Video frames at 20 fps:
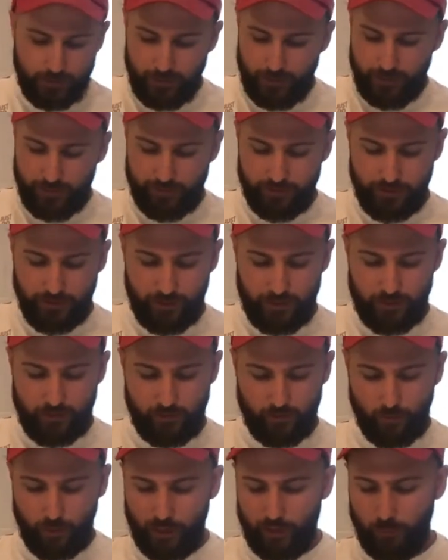and
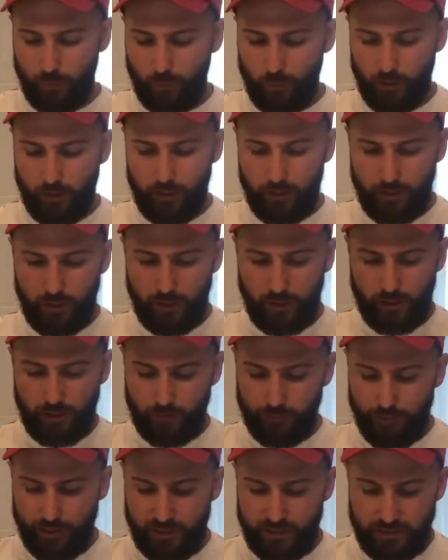then when we're
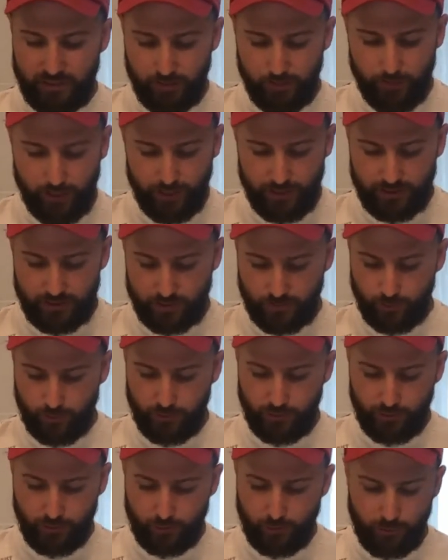ready to baste, we're
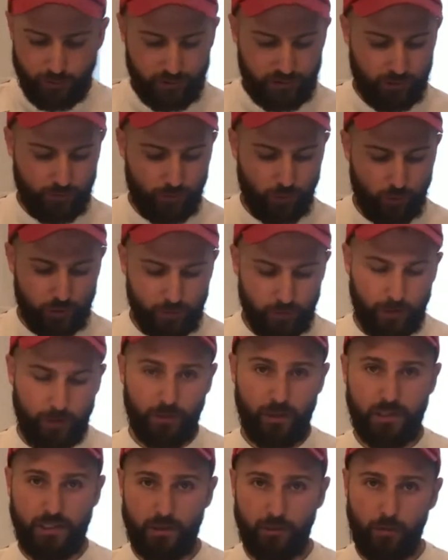gonna throw in some
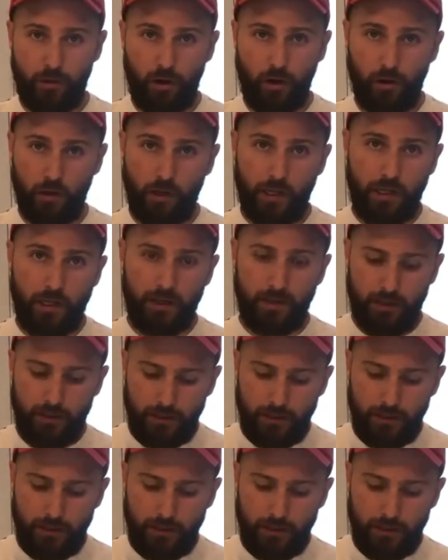rosemary, some garlic,